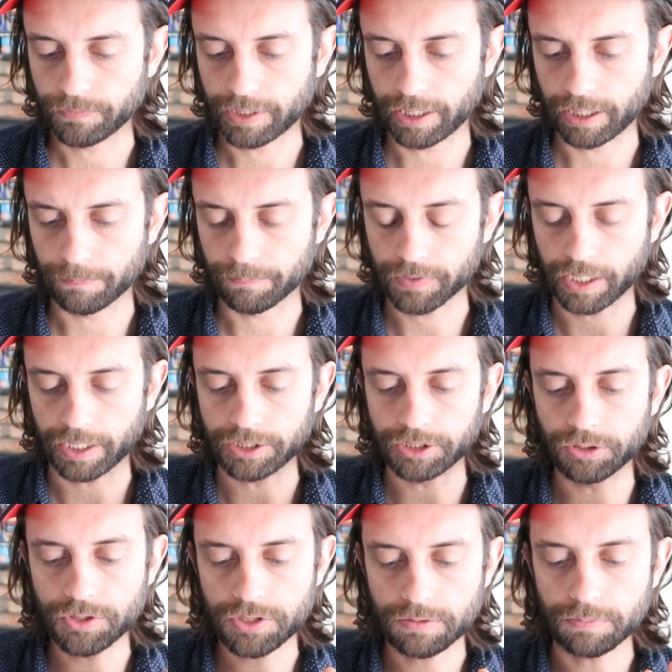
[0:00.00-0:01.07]
Um, I
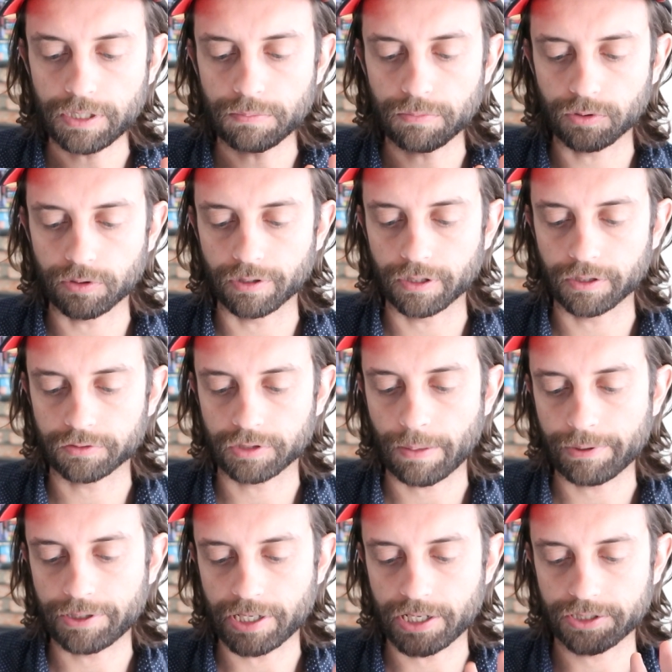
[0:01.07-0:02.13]
used to be more
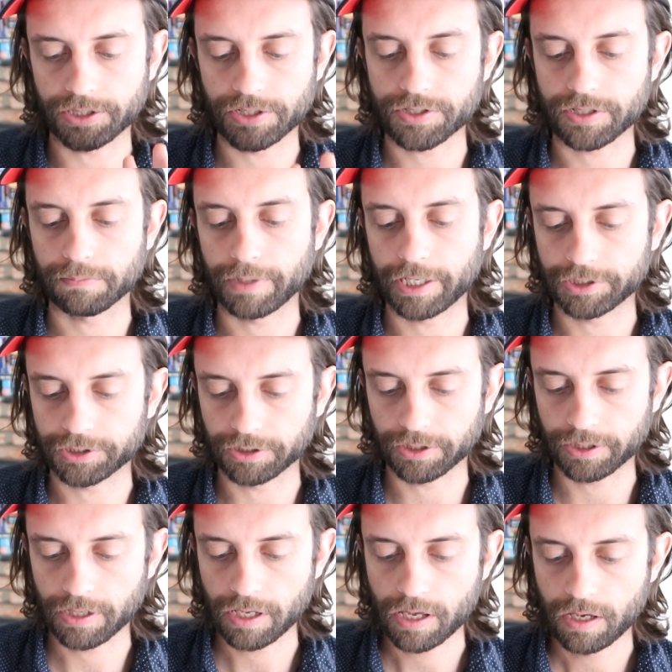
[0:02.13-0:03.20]
trepidatious and
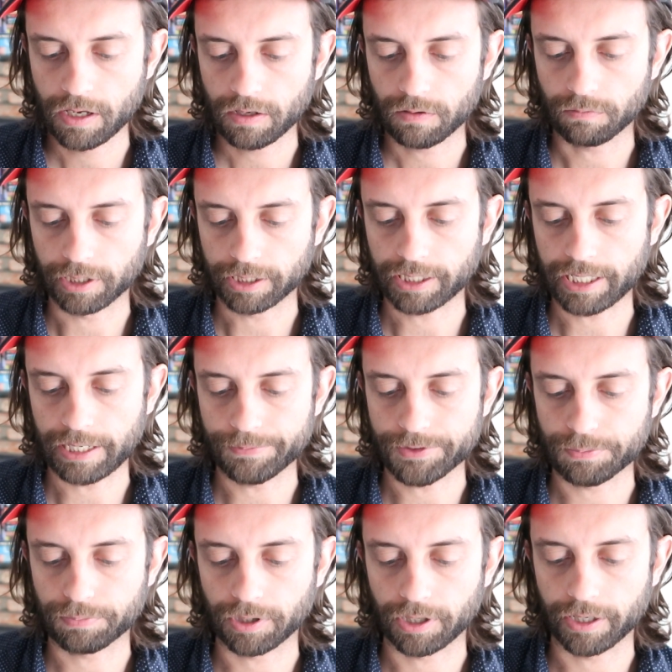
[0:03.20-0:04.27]
measured when it came
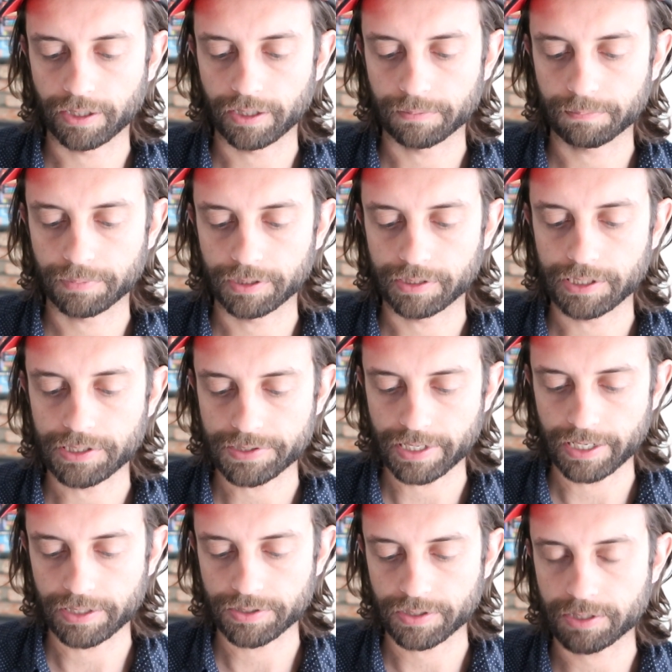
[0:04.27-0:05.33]
to Prana, but these
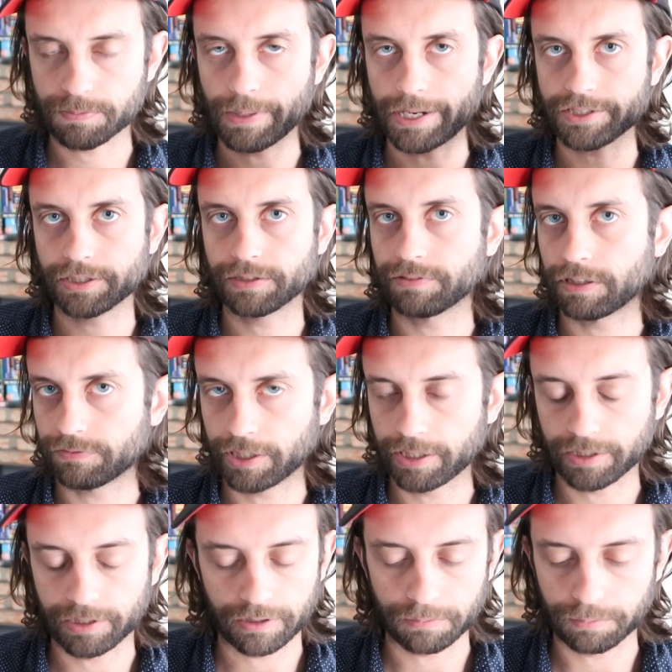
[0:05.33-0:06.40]
days, especially if I
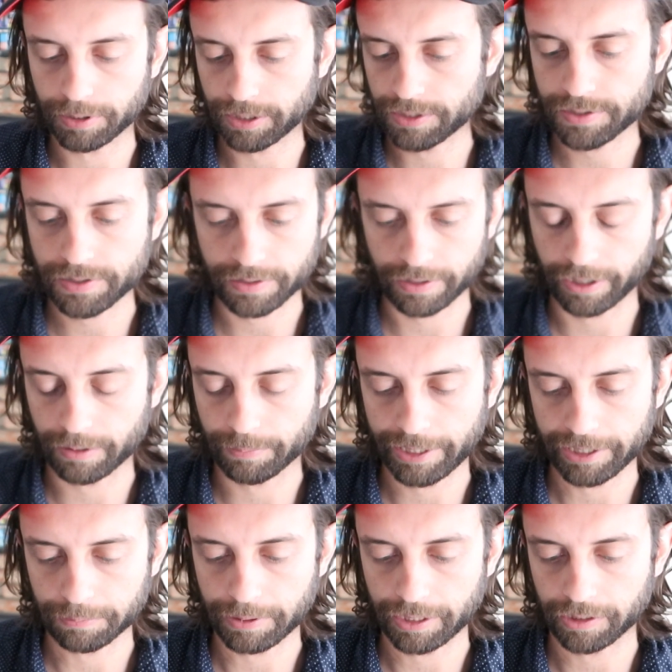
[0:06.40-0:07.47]
find it at bins,
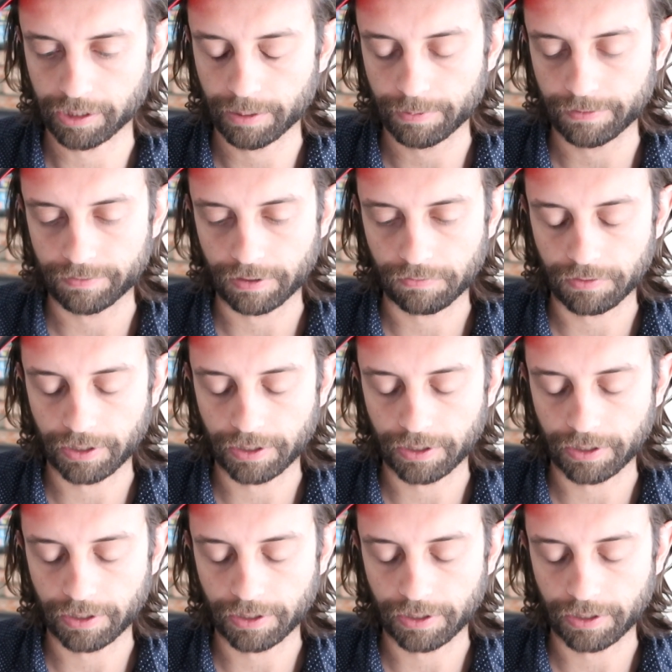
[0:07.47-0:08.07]
automatic pickup, if I